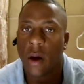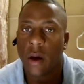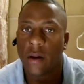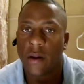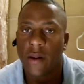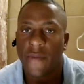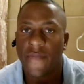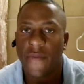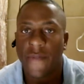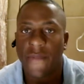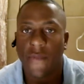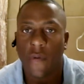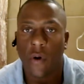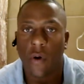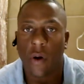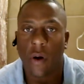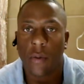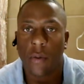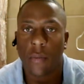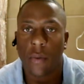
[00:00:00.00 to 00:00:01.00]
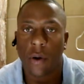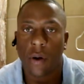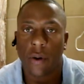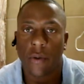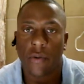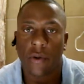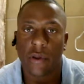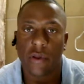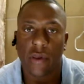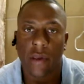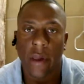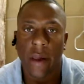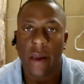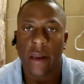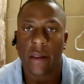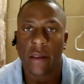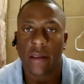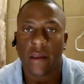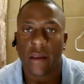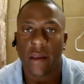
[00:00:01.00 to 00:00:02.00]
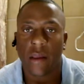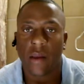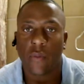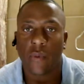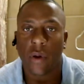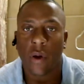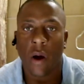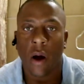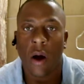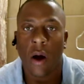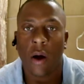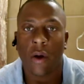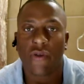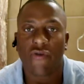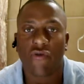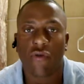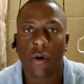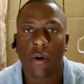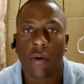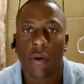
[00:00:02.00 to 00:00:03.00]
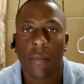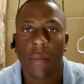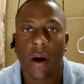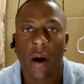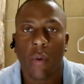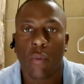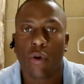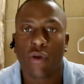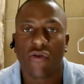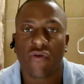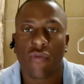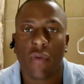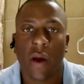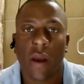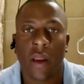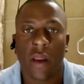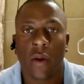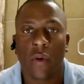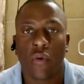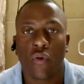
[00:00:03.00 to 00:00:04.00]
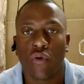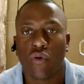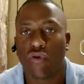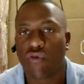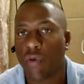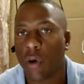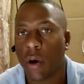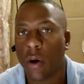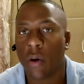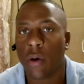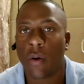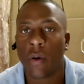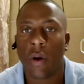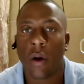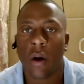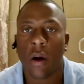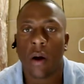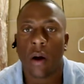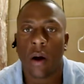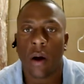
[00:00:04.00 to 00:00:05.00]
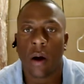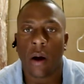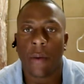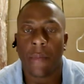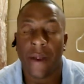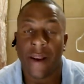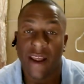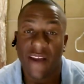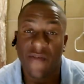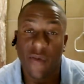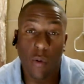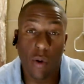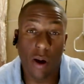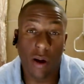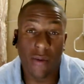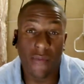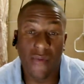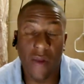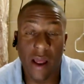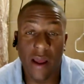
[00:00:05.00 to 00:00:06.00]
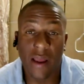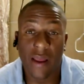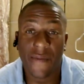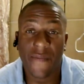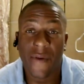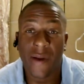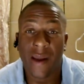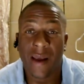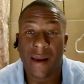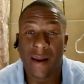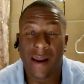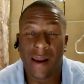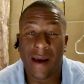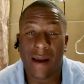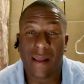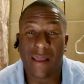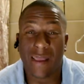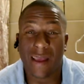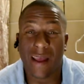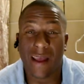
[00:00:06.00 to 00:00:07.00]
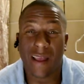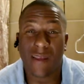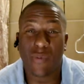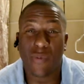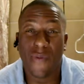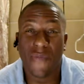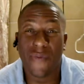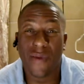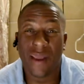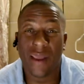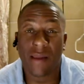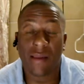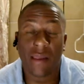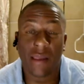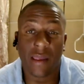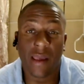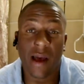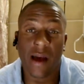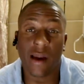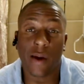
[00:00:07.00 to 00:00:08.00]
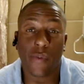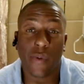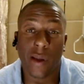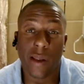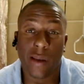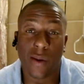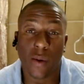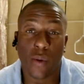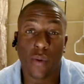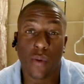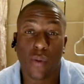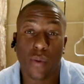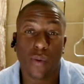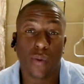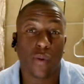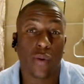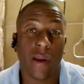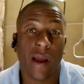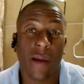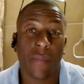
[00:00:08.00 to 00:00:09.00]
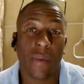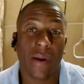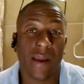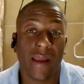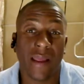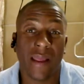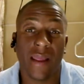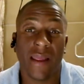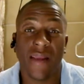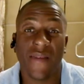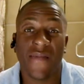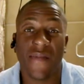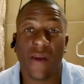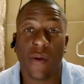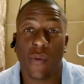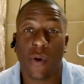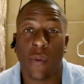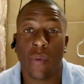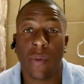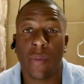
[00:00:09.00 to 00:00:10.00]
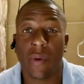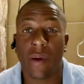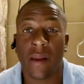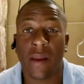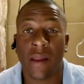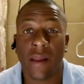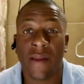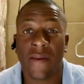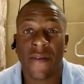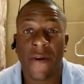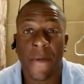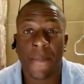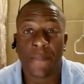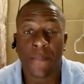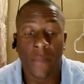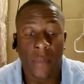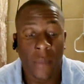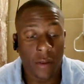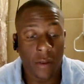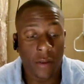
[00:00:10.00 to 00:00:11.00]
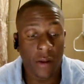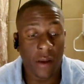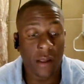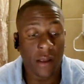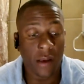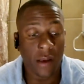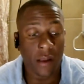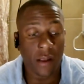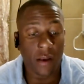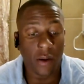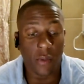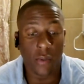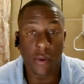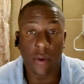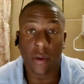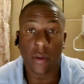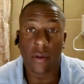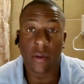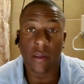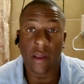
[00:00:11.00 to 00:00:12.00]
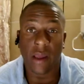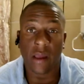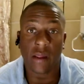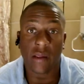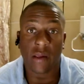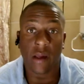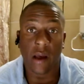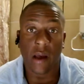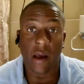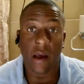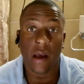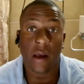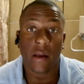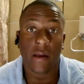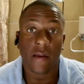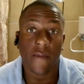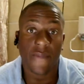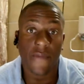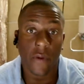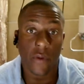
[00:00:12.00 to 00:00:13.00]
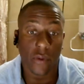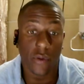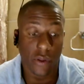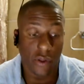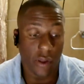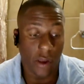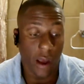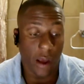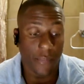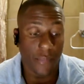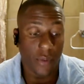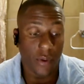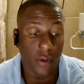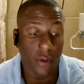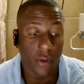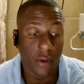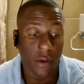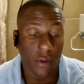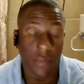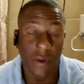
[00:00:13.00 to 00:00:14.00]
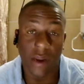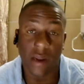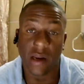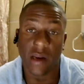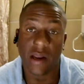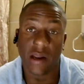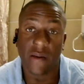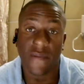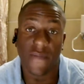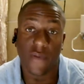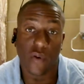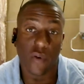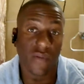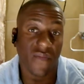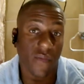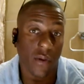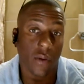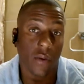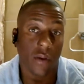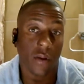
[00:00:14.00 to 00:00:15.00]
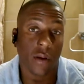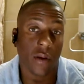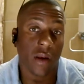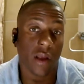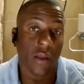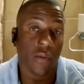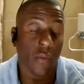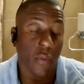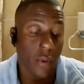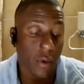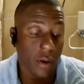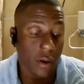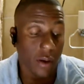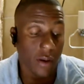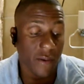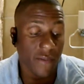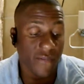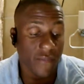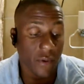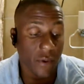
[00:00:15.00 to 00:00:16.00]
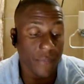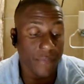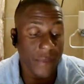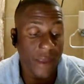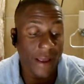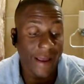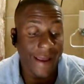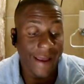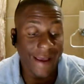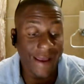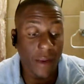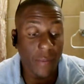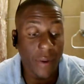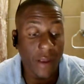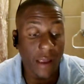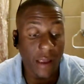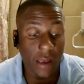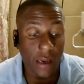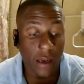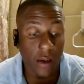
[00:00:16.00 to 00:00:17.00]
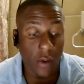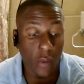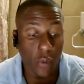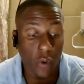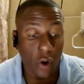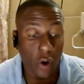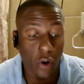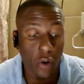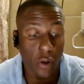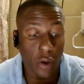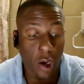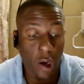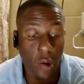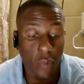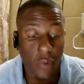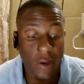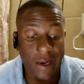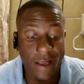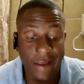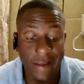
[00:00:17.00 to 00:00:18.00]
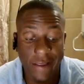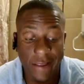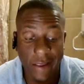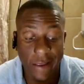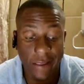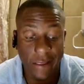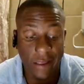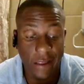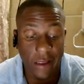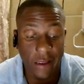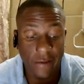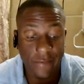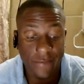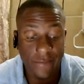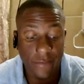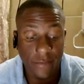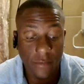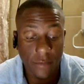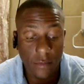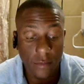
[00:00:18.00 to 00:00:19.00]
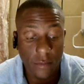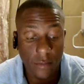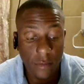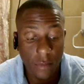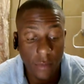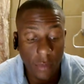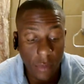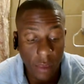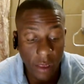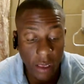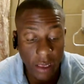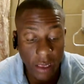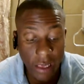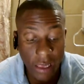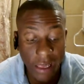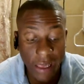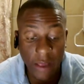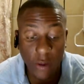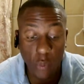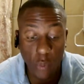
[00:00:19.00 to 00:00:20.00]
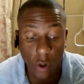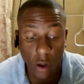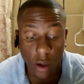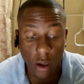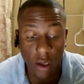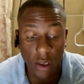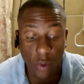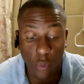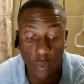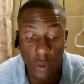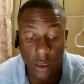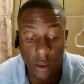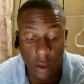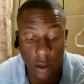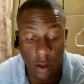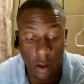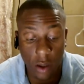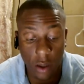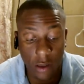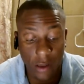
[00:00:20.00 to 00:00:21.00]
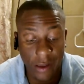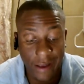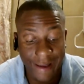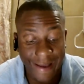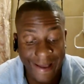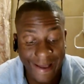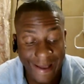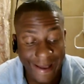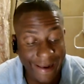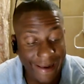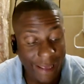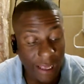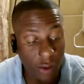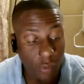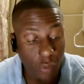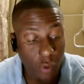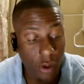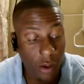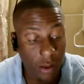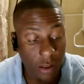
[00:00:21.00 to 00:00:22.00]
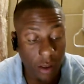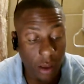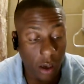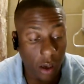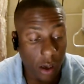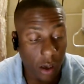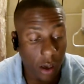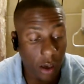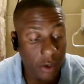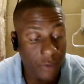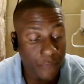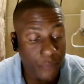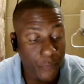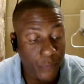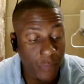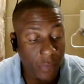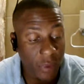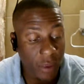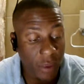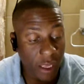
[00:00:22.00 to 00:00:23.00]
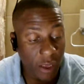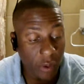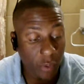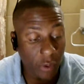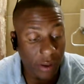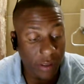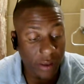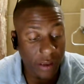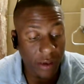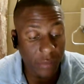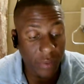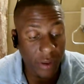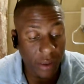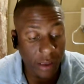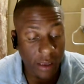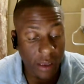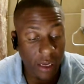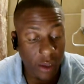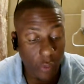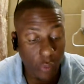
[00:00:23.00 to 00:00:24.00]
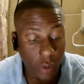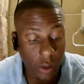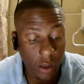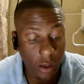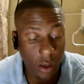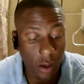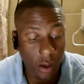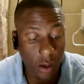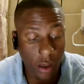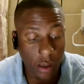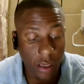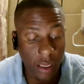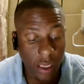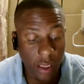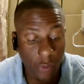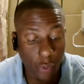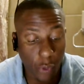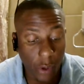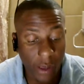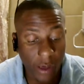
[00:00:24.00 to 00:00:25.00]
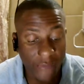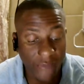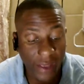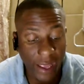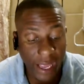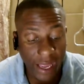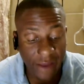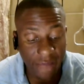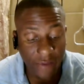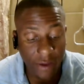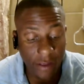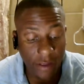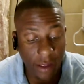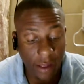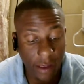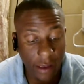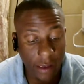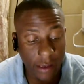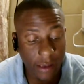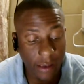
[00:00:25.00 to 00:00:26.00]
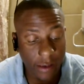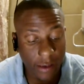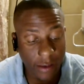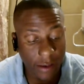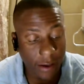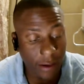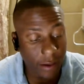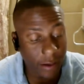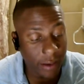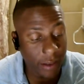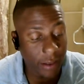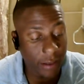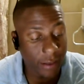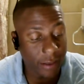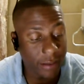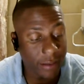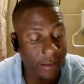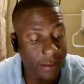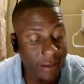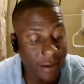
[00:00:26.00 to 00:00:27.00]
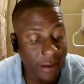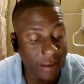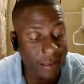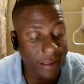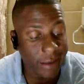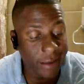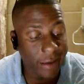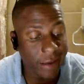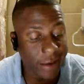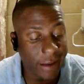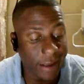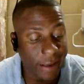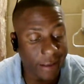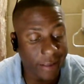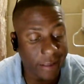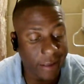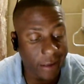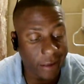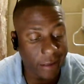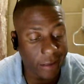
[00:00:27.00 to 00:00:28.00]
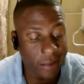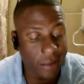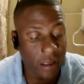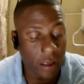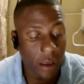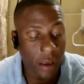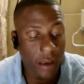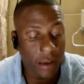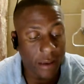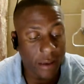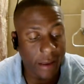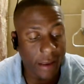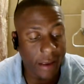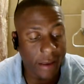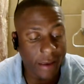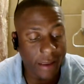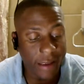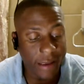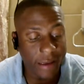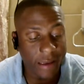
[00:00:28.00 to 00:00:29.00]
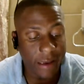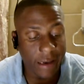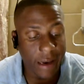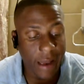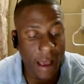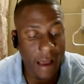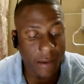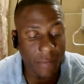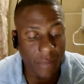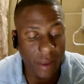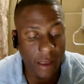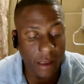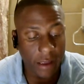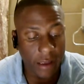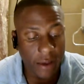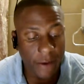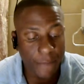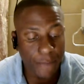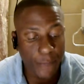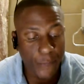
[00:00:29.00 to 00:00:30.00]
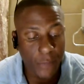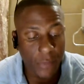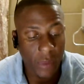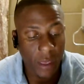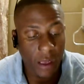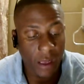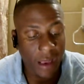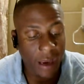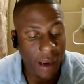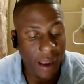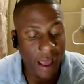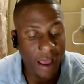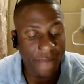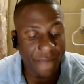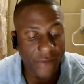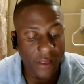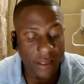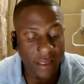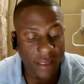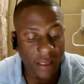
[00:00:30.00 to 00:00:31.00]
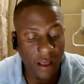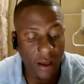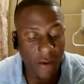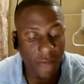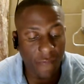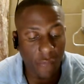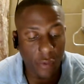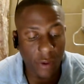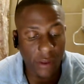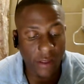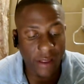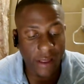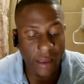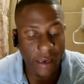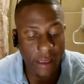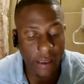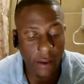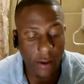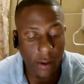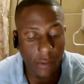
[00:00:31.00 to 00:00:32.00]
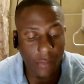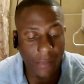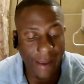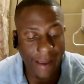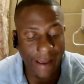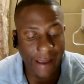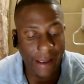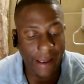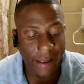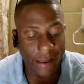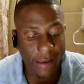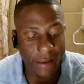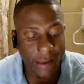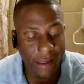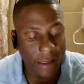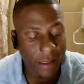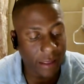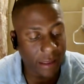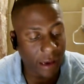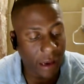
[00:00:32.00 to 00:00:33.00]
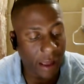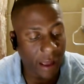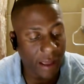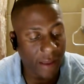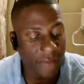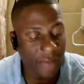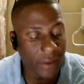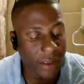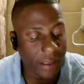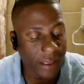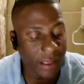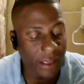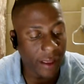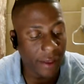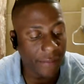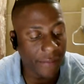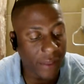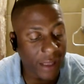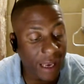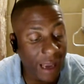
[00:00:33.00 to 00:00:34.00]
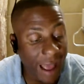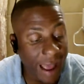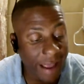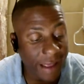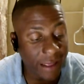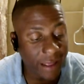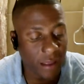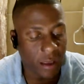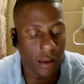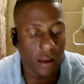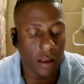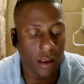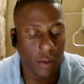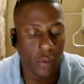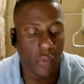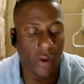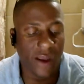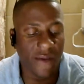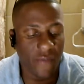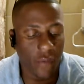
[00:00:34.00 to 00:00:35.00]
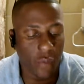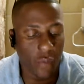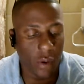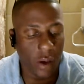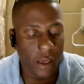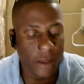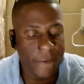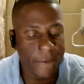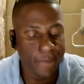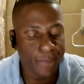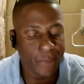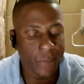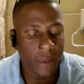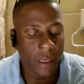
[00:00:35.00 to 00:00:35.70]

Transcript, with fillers: a different form of Christianity, and we all struggle about what's right and who's wrong um, in every walk of life. And a lot of times we forget to tolerate those who do not believe in what we believe. So let's get into the word. St. John, the first chapter, beginning at the first verse. And that's where we're going to come from. In the beginning, the word already existed. He was with God, and he was God. He was in the beginning with God. He created everything. There is nothing exists that he did not make. Life itself was in him, and this life gives light to everyone.